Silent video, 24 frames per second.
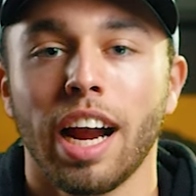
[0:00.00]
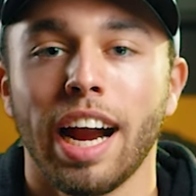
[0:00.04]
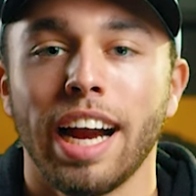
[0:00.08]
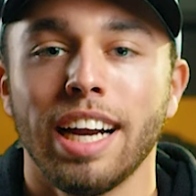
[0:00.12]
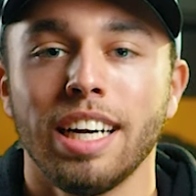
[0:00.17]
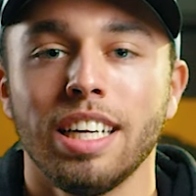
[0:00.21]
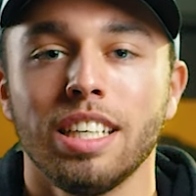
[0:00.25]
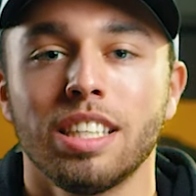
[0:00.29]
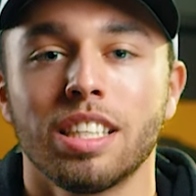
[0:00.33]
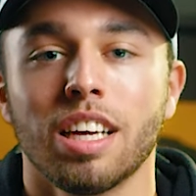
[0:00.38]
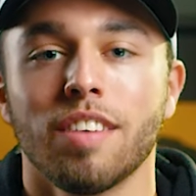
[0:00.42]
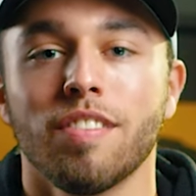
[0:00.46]

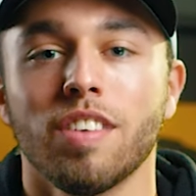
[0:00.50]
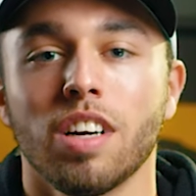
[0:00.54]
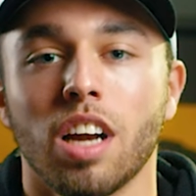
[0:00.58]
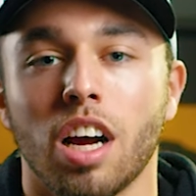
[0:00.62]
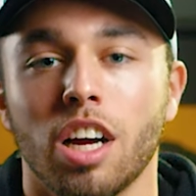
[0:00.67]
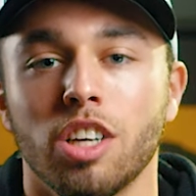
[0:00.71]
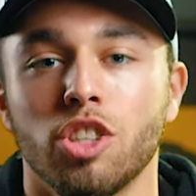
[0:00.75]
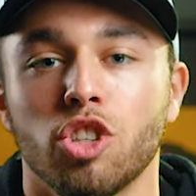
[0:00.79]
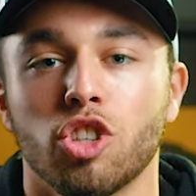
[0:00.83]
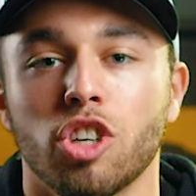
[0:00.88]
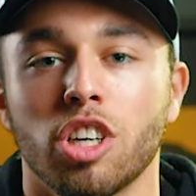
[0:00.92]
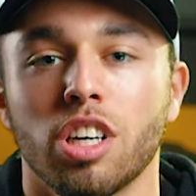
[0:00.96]

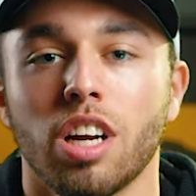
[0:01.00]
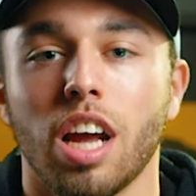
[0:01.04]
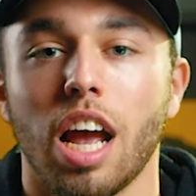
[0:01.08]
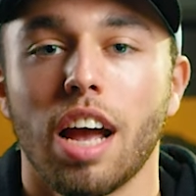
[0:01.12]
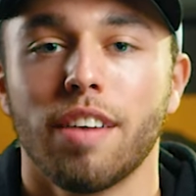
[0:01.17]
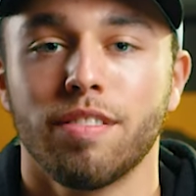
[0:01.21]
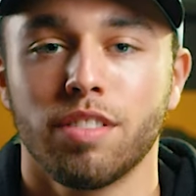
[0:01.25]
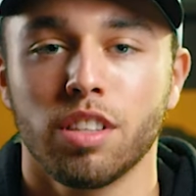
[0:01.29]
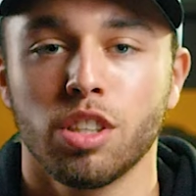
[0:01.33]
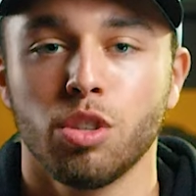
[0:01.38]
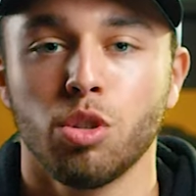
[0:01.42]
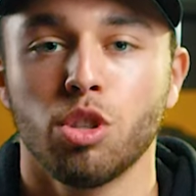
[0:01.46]
8700
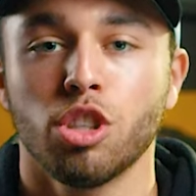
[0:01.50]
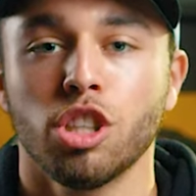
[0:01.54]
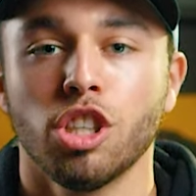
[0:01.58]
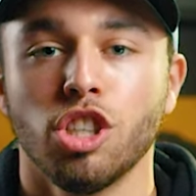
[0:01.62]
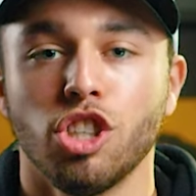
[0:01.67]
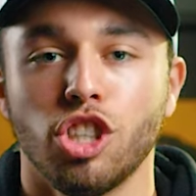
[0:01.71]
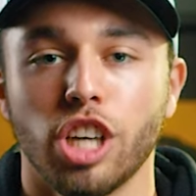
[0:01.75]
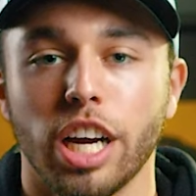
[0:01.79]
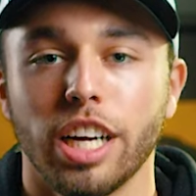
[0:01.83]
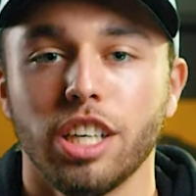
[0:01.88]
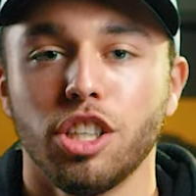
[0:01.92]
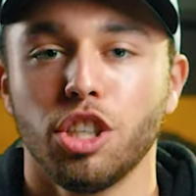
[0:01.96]
Evolution
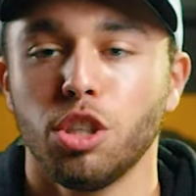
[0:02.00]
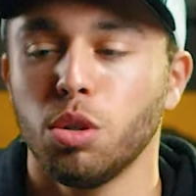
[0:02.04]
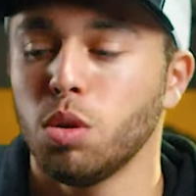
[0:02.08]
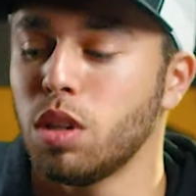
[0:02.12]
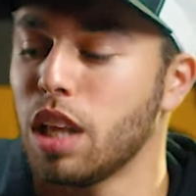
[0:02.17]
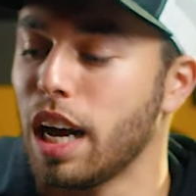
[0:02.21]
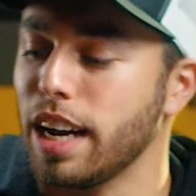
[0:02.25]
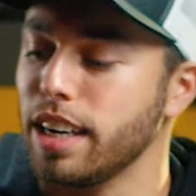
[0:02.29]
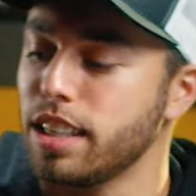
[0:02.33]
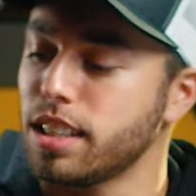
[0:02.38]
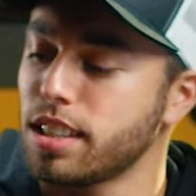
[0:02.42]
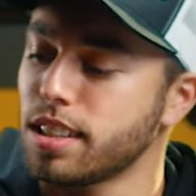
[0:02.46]
J2
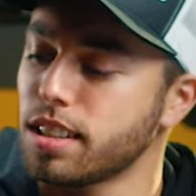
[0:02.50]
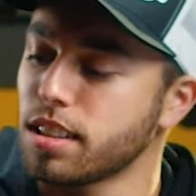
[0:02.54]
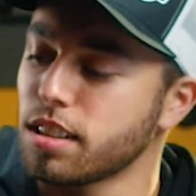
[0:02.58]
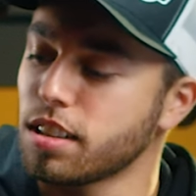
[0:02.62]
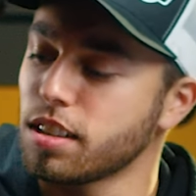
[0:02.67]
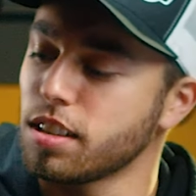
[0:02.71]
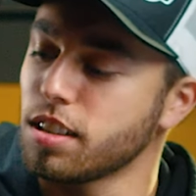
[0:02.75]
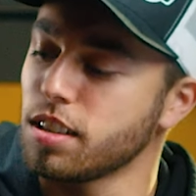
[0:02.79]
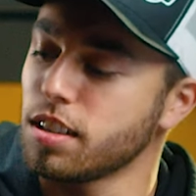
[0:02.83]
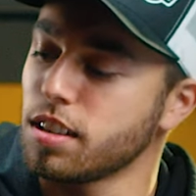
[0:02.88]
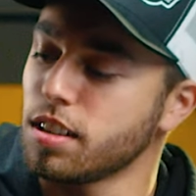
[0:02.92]
lights.